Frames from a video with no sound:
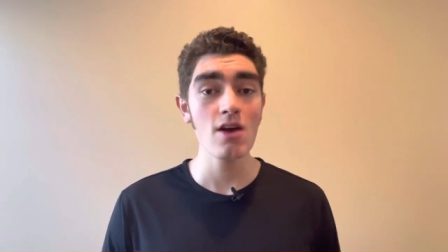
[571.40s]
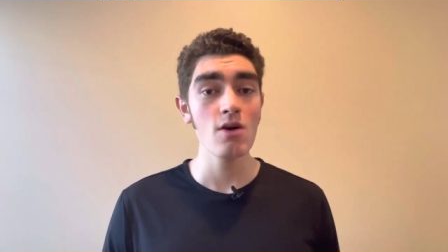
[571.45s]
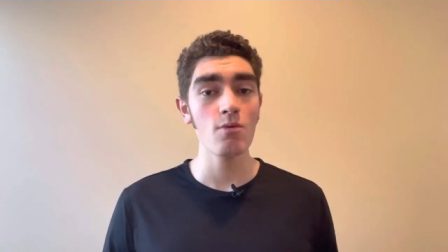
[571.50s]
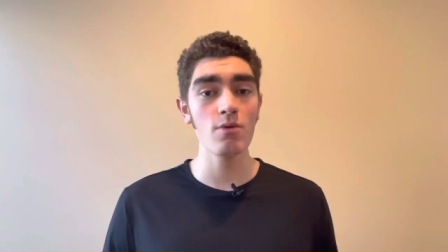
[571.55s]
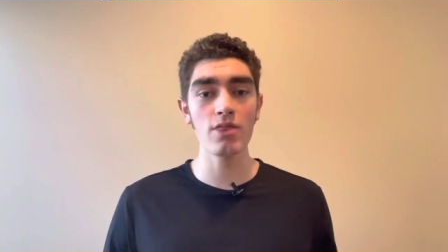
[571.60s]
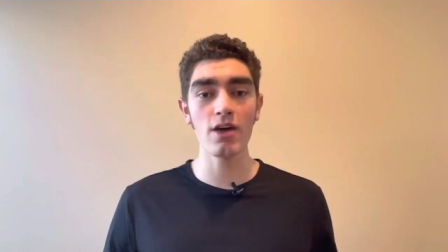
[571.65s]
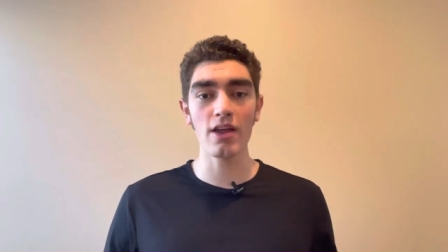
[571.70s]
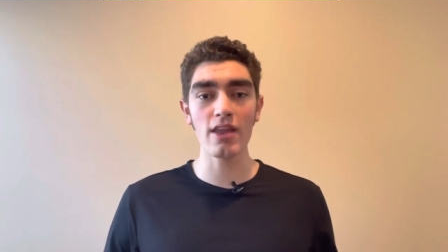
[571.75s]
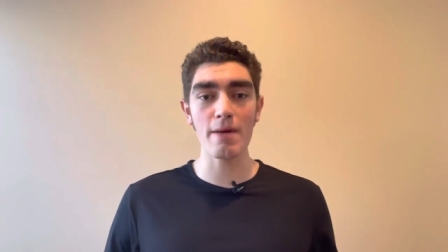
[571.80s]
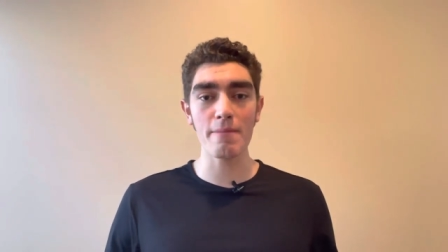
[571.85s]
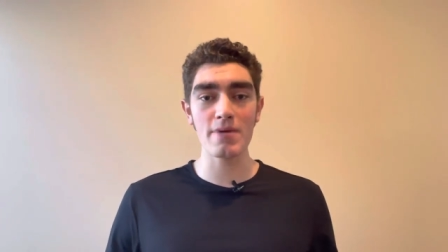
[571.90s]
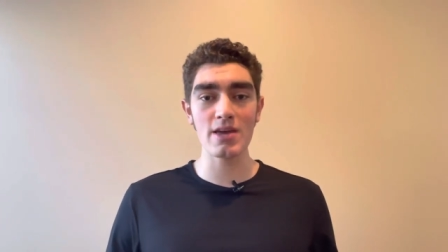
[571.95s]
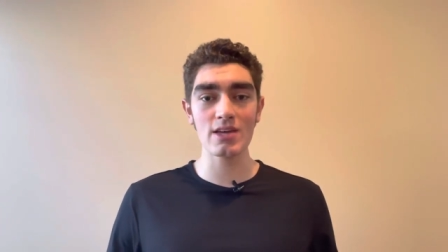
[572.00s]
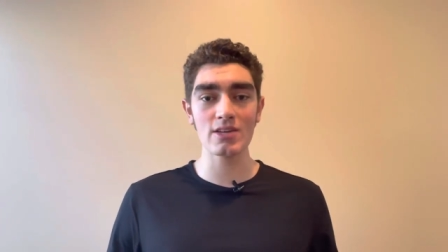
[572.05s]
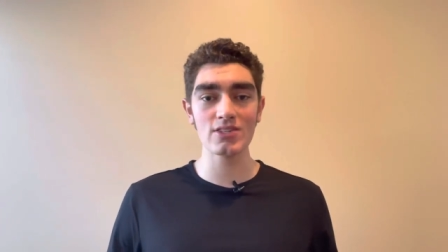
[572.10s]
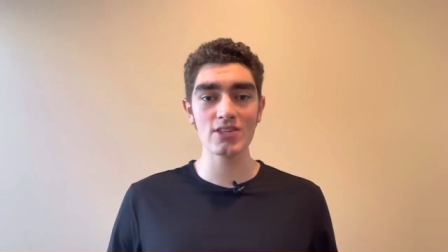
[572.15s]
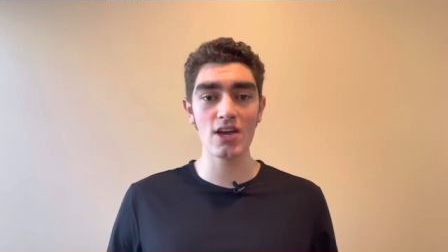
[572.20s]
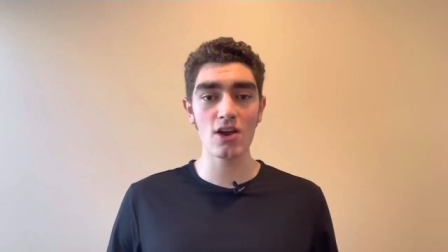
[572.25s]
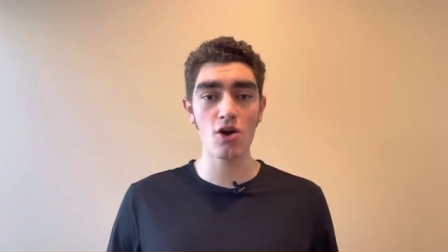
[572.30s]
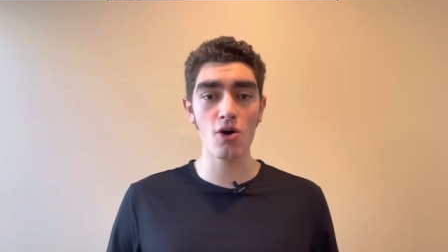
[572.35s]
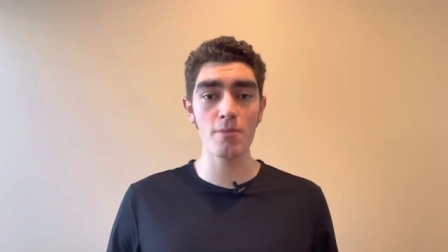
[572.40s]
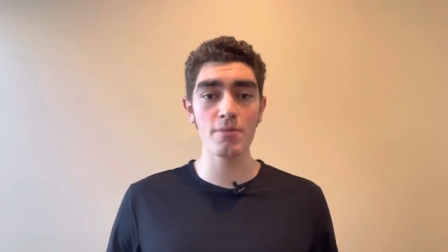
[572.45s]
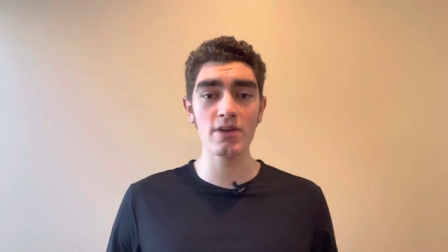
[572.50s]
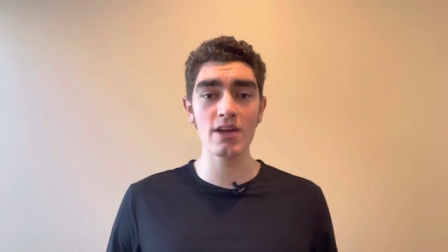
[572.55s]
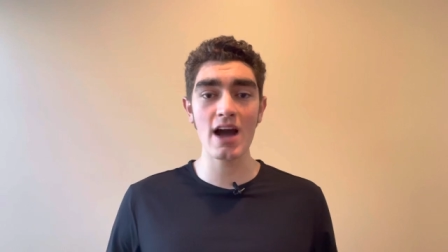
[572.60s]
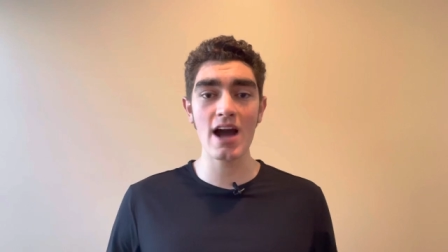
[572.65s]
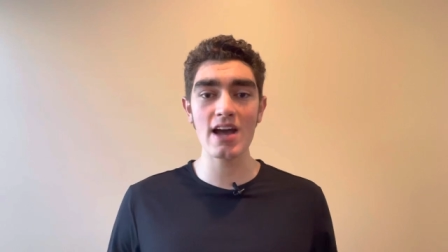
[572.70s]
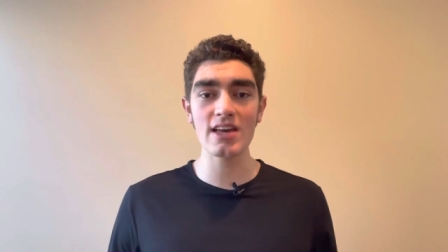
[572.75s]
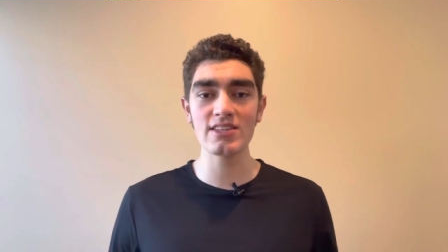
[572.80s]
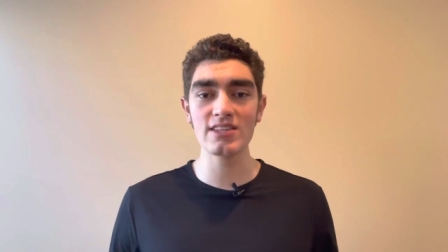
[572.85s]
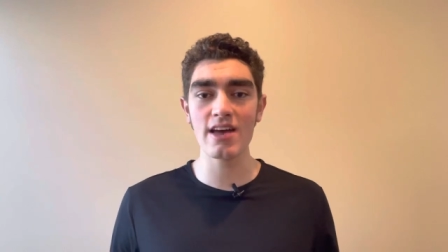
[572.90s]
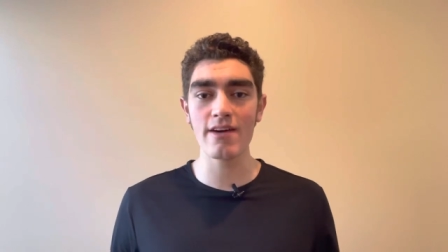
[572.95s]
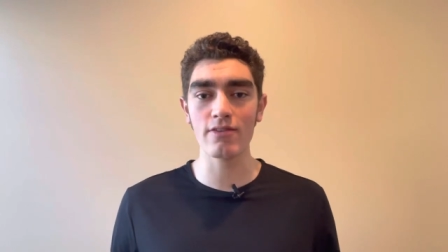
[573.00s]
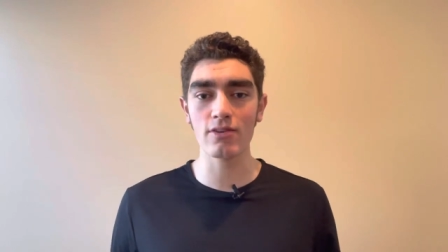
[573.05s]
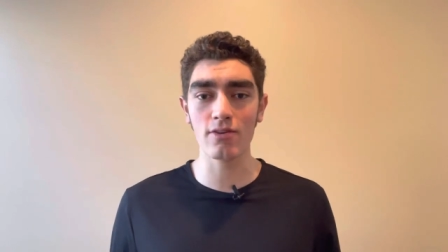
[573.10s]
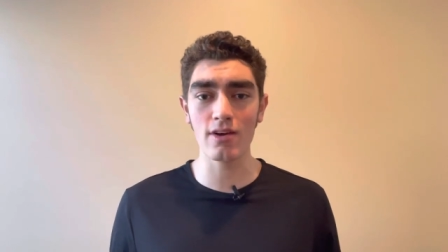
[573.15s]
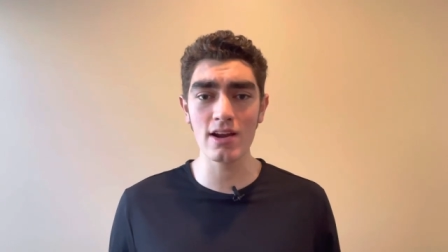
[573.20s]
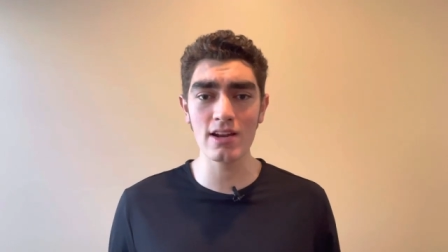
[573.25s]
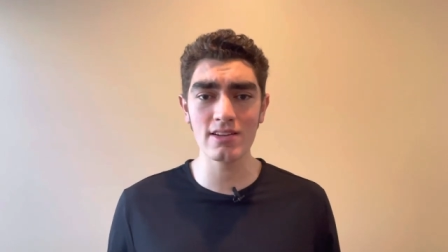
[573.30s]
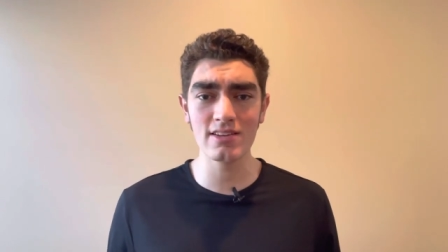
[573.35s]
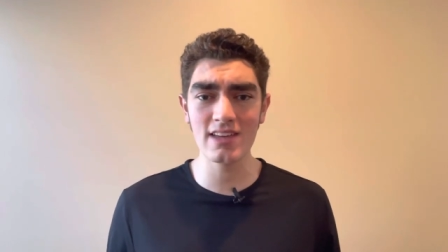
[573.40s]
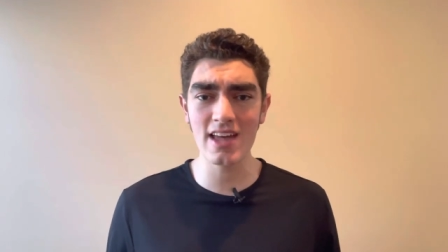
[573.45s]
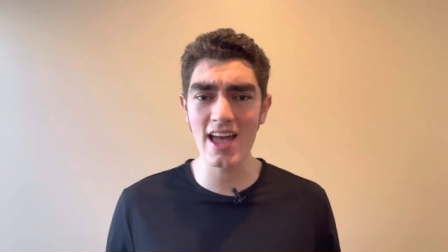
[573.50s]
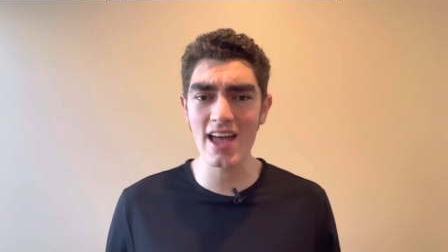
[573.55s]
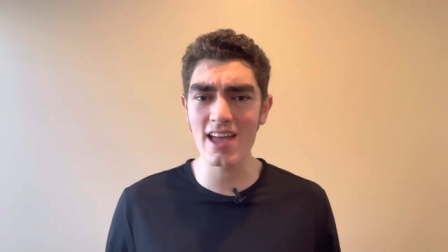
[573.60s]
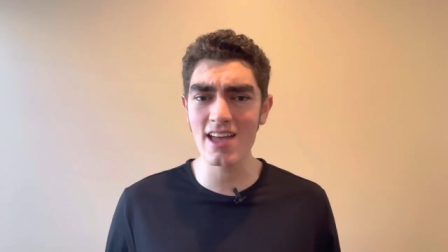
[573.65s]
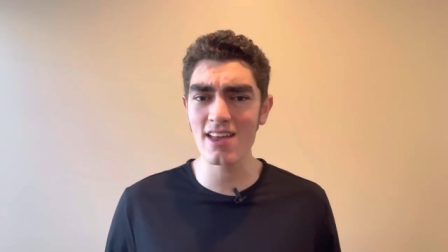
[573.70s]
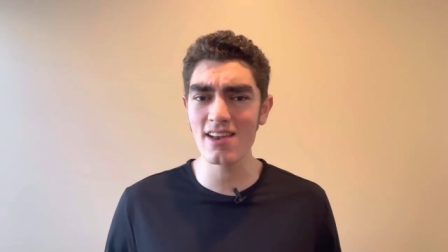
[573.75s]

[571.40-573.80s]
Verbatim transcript: With all that being said, I hope you guys have a great day